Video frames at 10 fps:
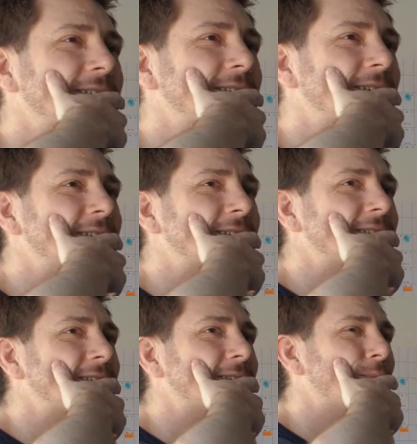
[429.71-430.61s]

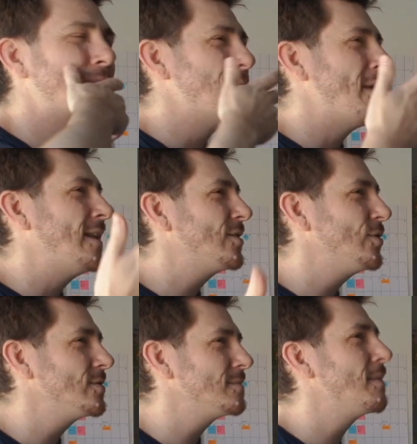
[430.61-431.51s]
just
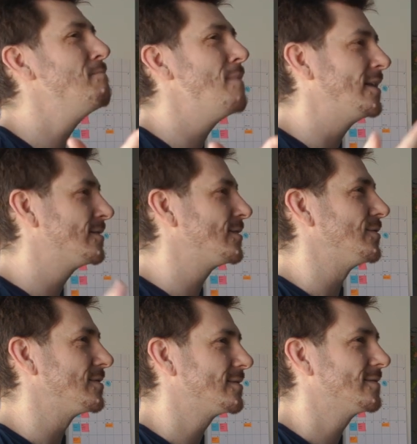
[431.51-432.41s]
mementos.
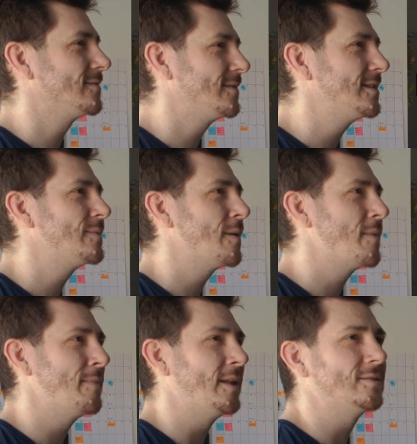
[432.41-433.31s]
It's my
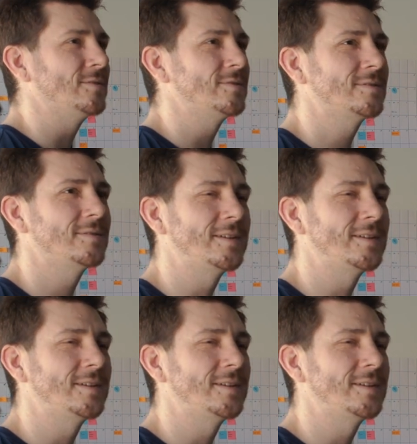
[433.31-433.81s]
mementos,